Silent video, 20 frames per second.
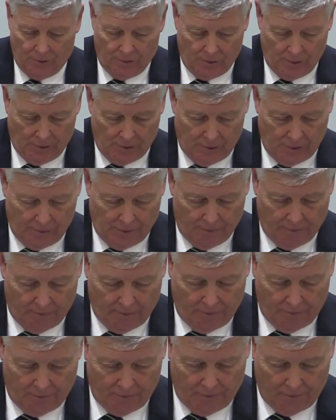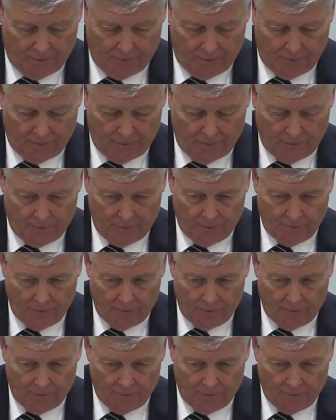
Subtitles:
Nothing is said.